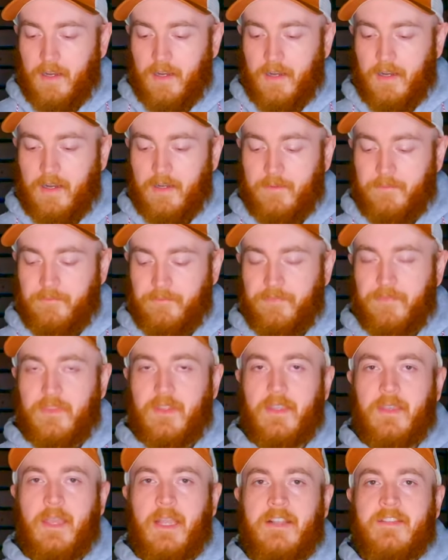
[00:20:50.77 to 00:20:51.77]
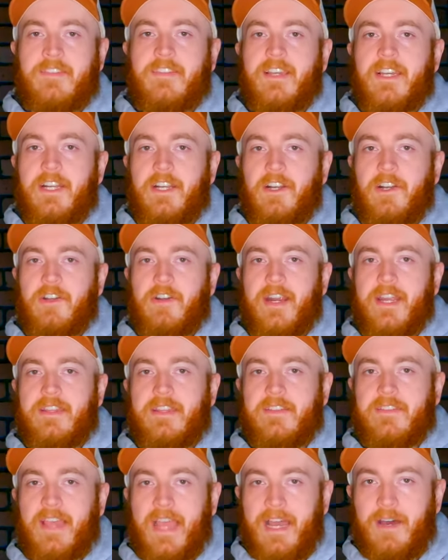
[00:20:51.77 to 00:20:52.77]
Um, excited to try
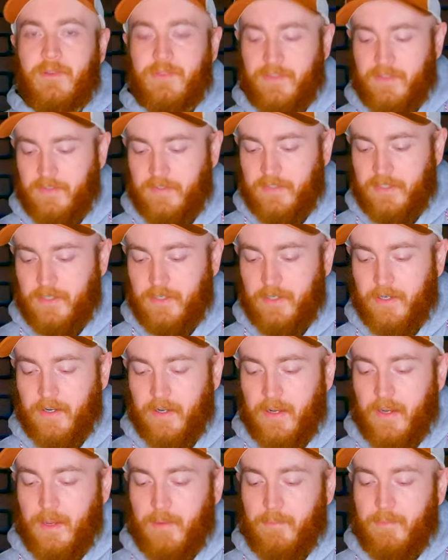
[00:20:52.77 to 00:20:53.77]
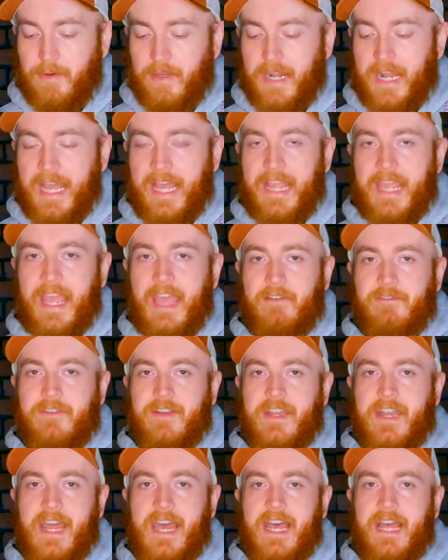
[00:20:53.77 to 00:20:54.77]
these out this year, but I have
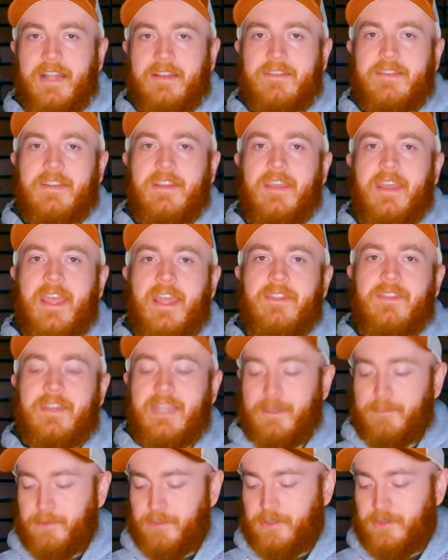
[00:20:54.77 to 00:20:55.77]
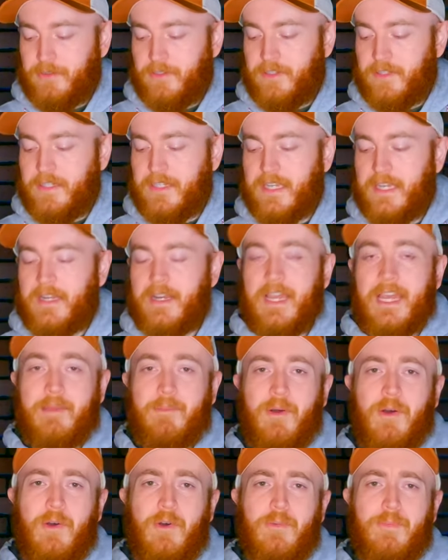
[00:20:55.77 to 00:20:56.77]
not had the opportunity yet. I'm
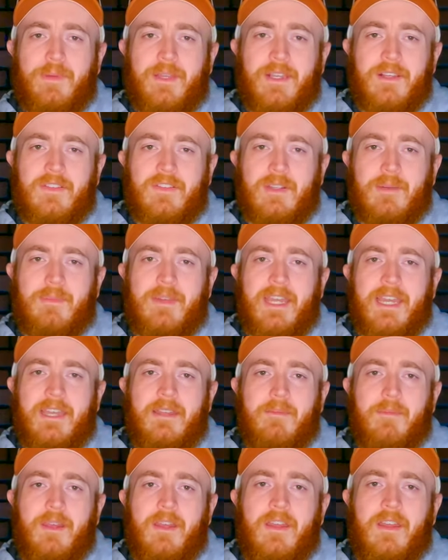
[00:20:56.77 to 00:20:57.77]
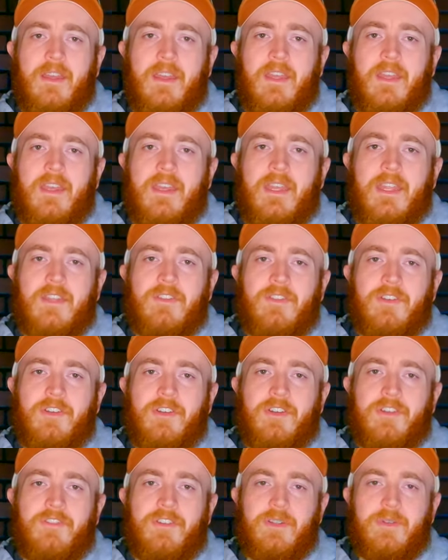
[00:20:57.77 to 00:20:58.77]
hoping sometime in the
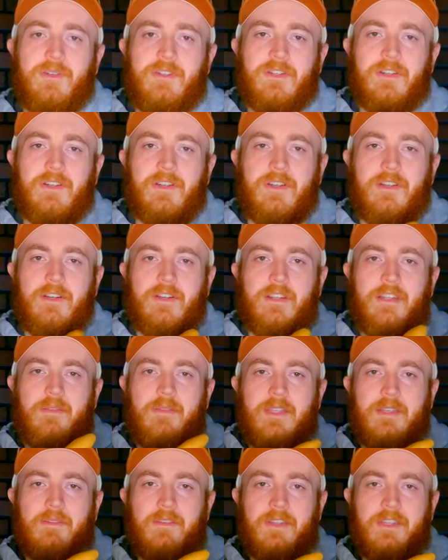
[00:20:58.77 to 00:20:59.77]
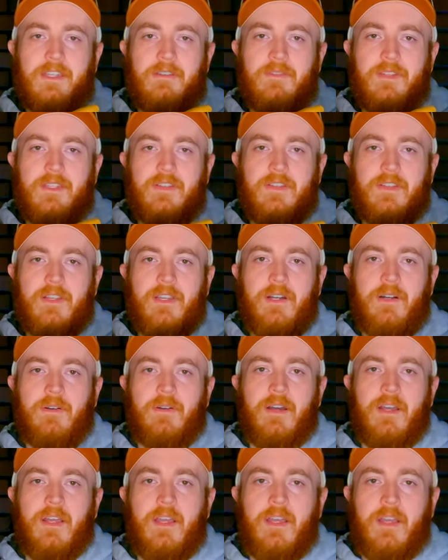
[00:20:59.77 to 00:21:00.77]
near future to be able to give these a
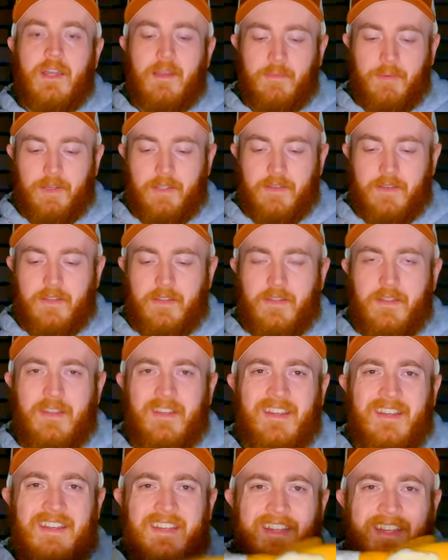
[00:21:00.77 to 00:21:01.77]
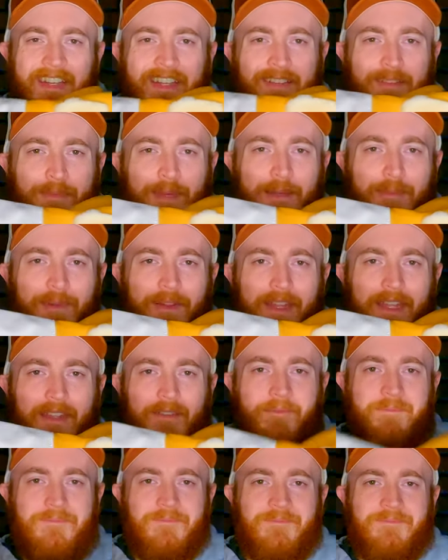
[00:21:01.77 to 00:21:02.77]
go, but it's my
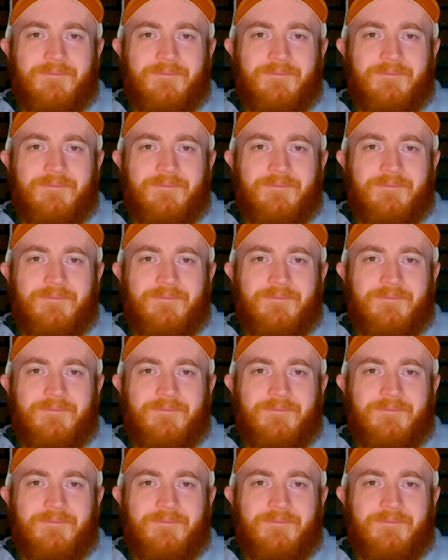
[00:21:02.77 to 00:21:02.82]
plan.